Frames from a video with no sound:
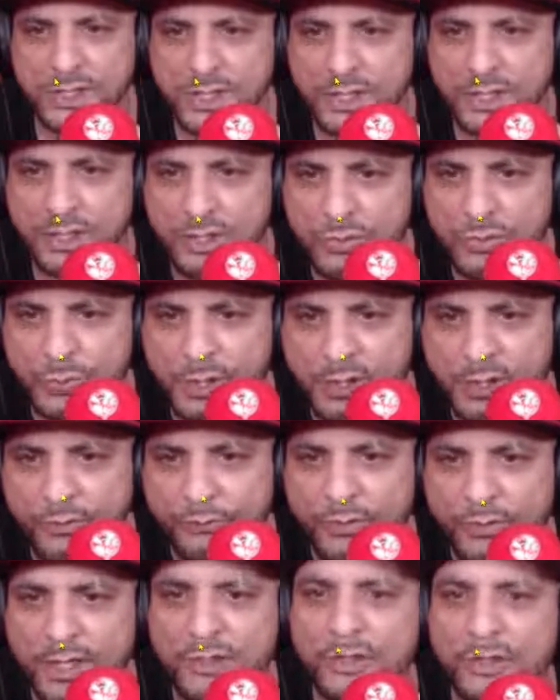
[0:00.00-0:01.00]
because we could
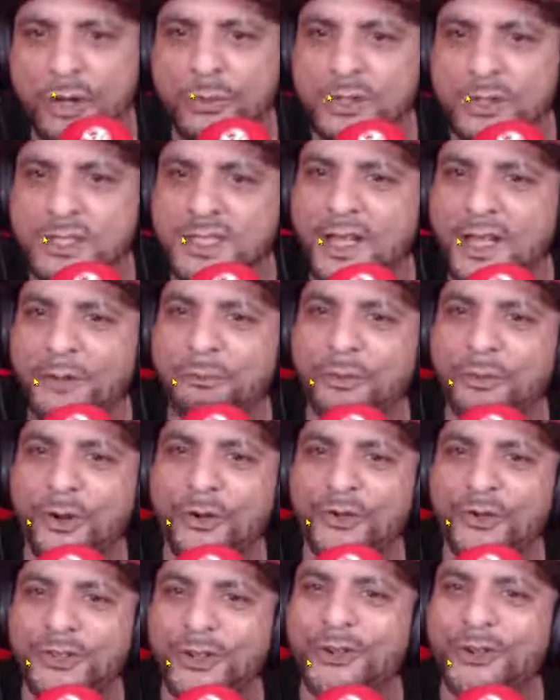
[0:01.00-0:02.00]
friend. Yo, what's up,
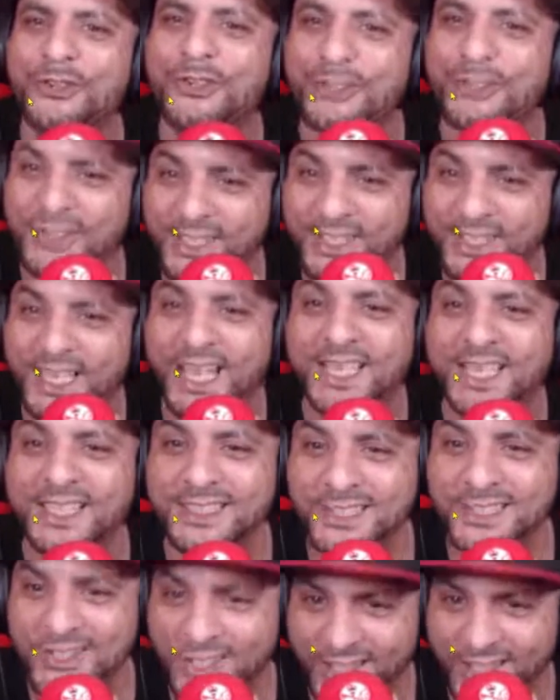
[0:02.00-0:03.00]
bro? Yo, you look like a
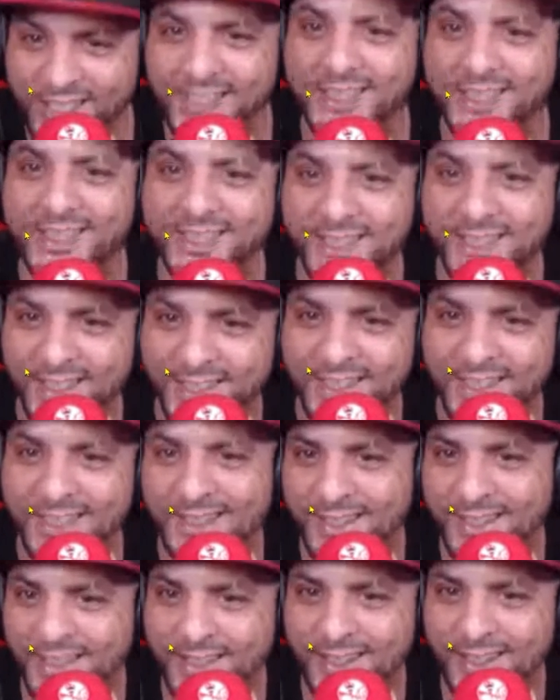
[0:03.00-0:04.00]
G.
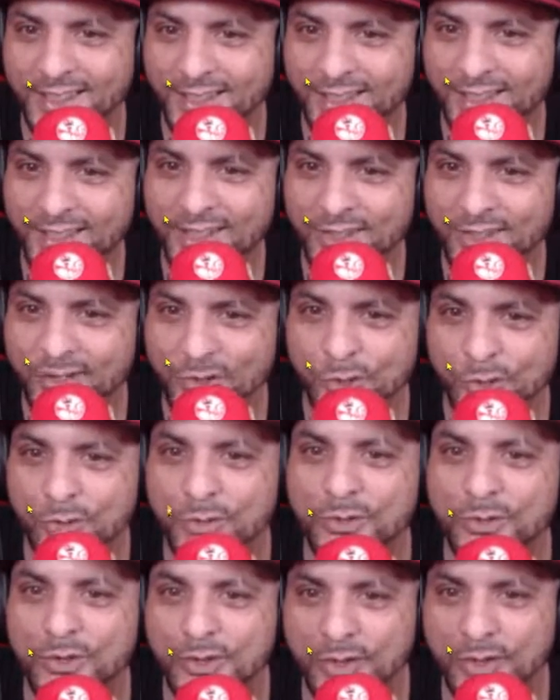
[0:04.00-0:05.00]
You,
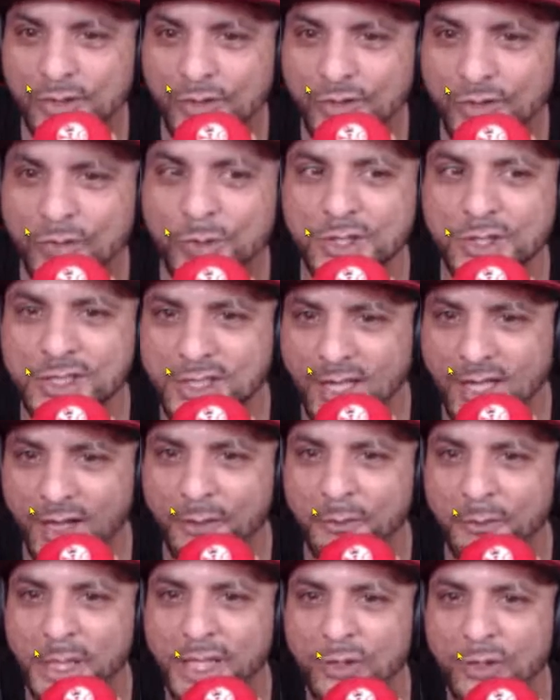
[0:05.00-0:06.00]
what's
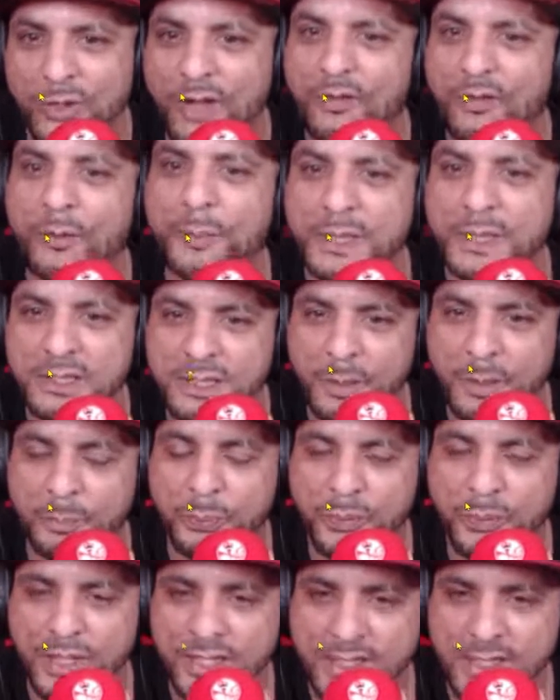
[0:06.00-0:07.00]
up, man? You ever been to
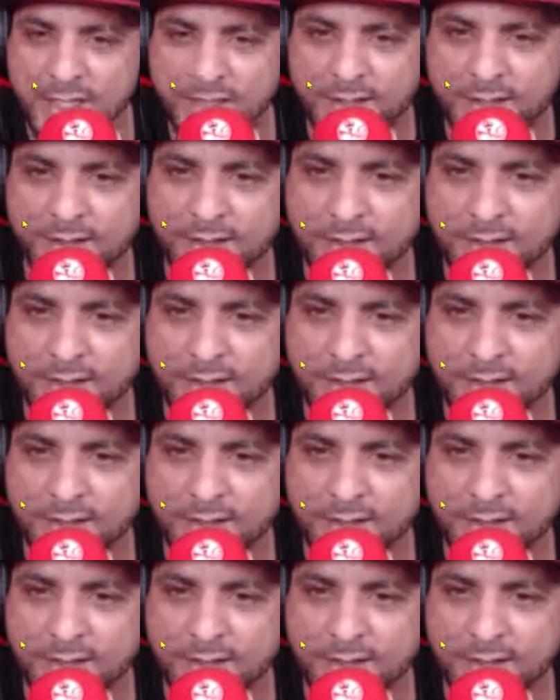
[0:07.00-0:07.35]
prison?